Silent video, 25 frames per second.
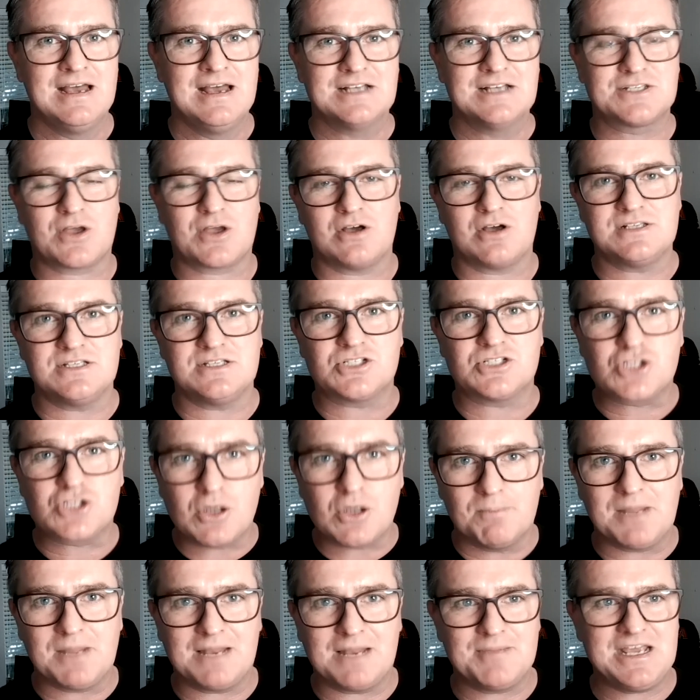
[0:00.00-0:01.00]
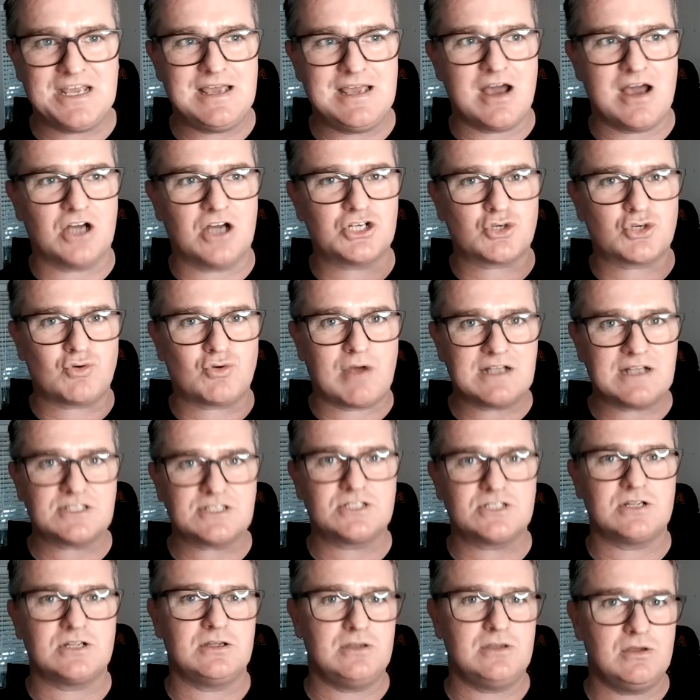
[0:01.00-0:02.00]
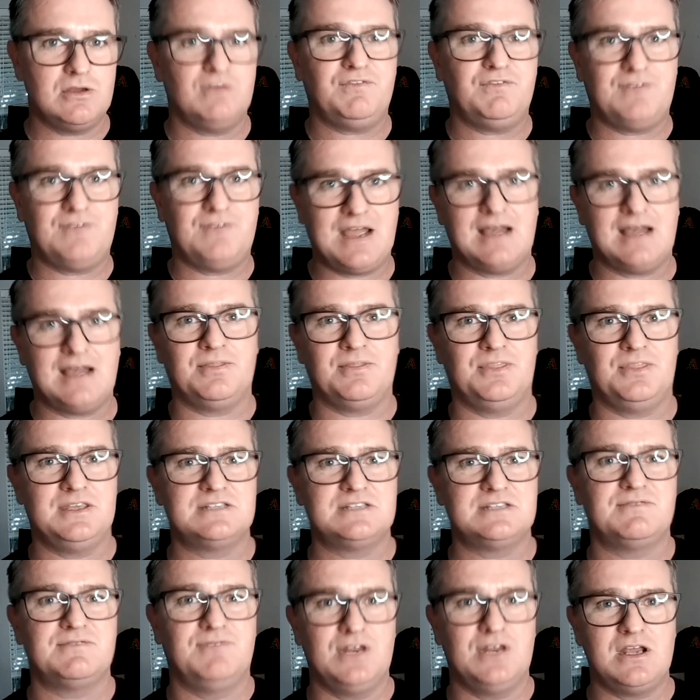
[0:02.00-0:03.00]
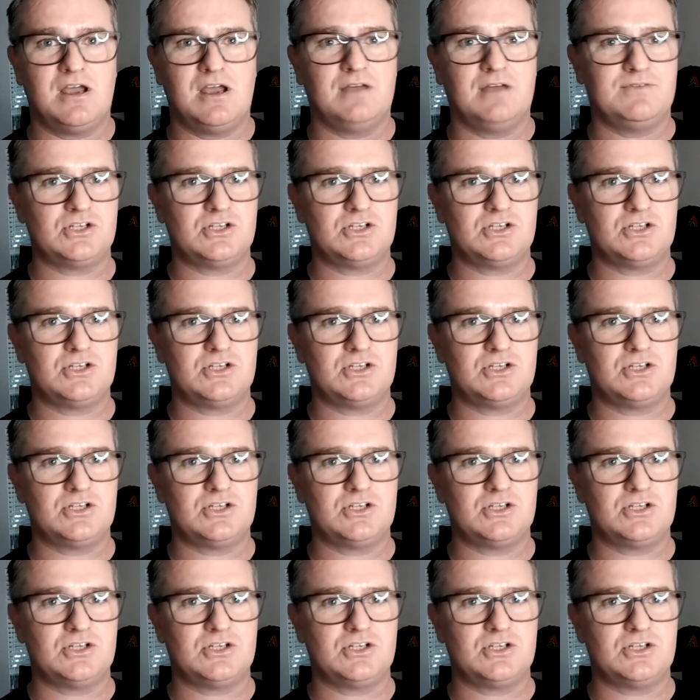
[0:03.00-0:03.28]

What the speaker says: So guys, it's John Bellamy here. I trust you found this video,